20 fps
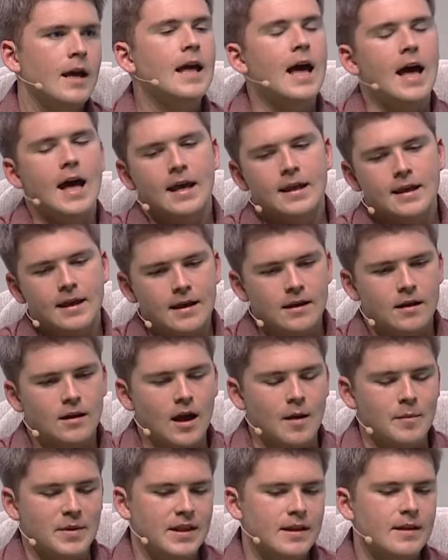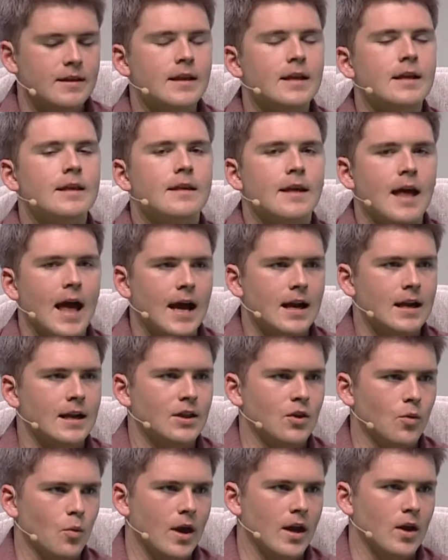Yeah. I mean, this is exactly
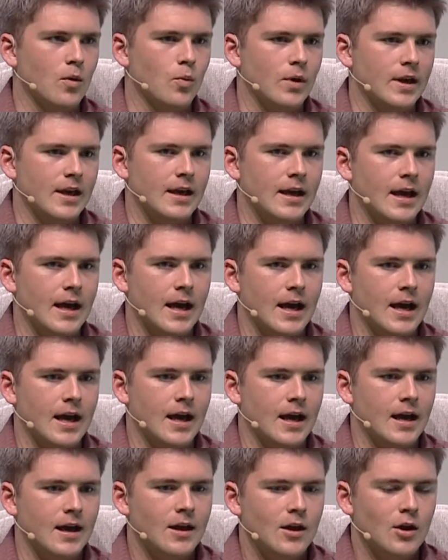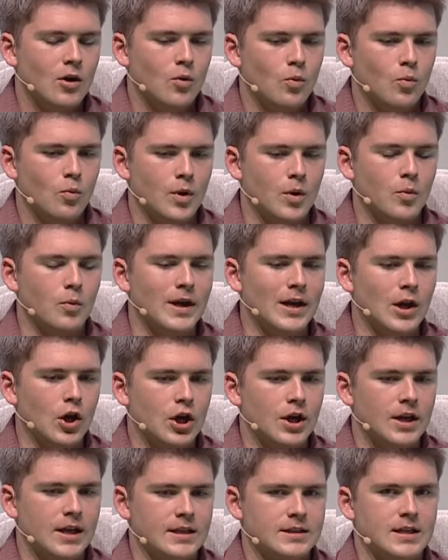the way we
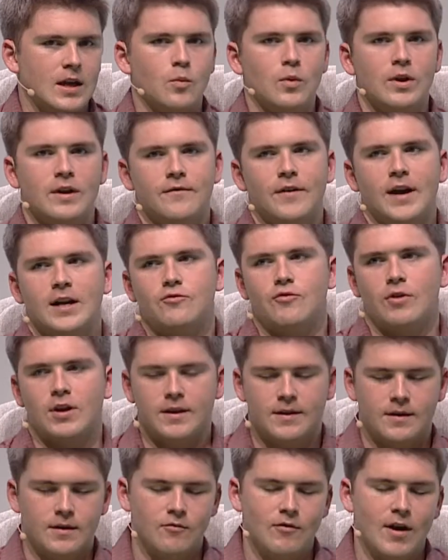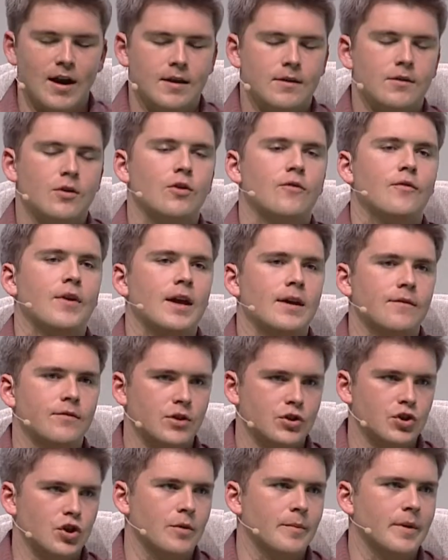look at it, and we in fact ran a survey of
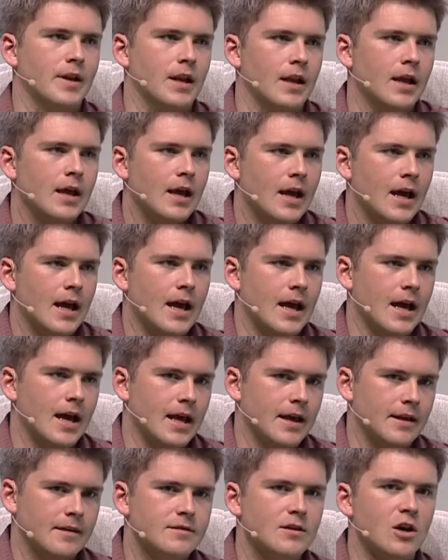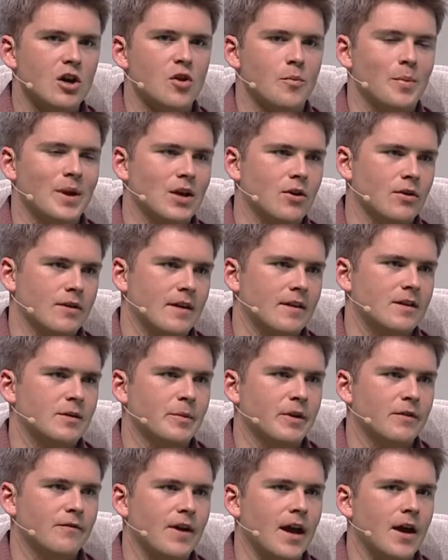the German startup
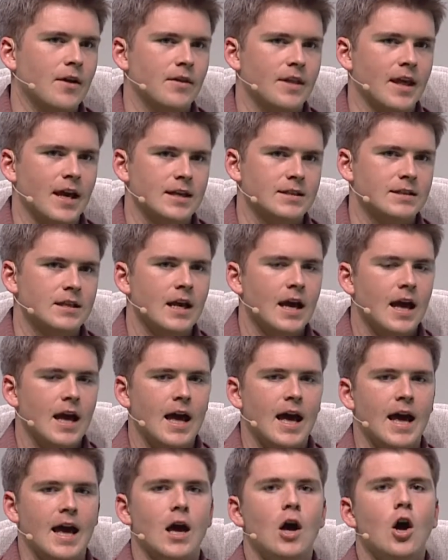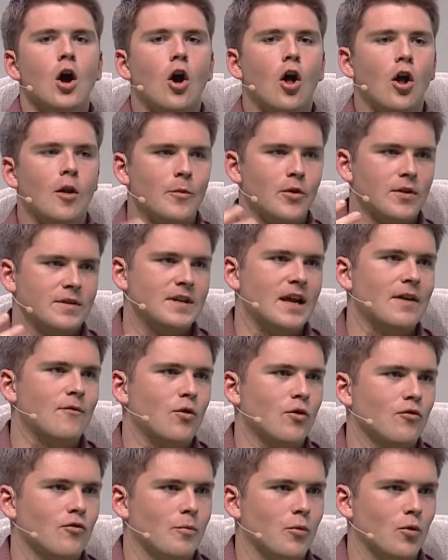ecosystem and found that almost
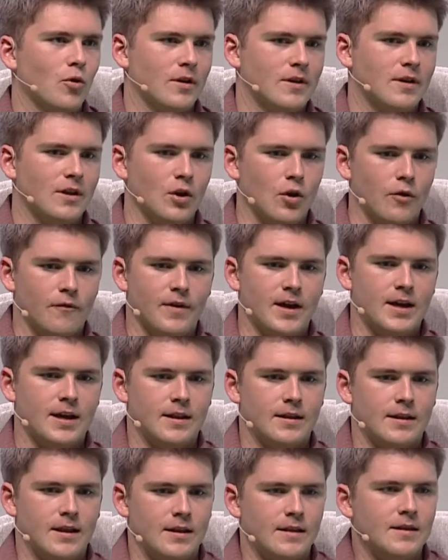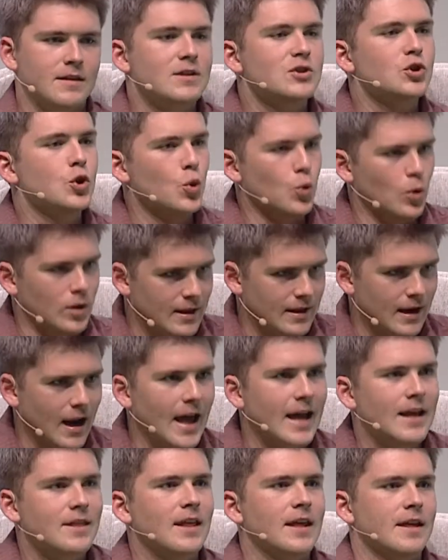everyone reports, you know, finding the tools
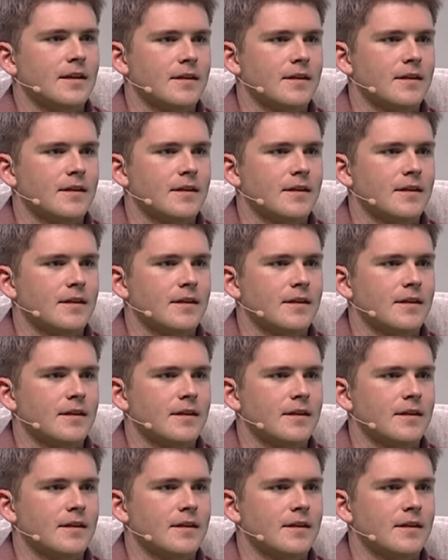like this,